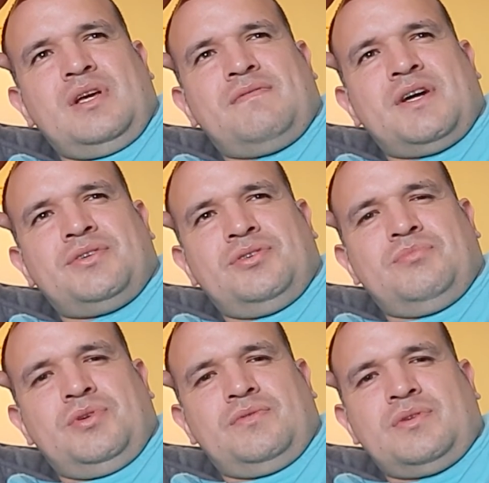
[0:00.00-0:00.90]
If I do
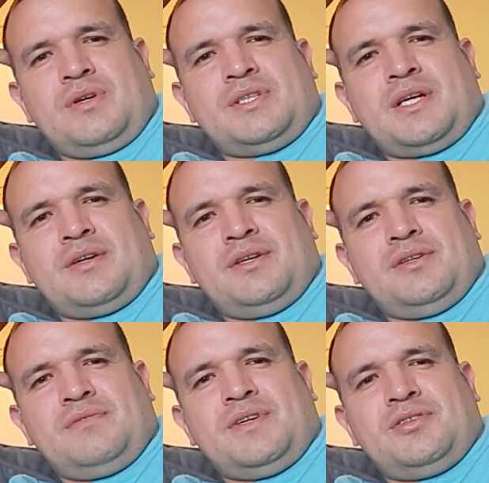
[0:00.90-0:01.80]
move to
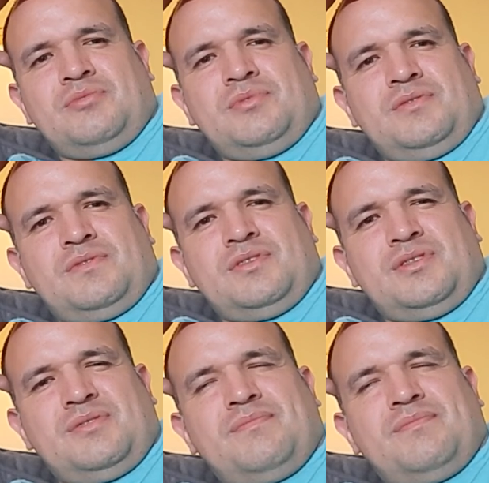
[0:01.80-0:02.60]
Ontario, if I do move to,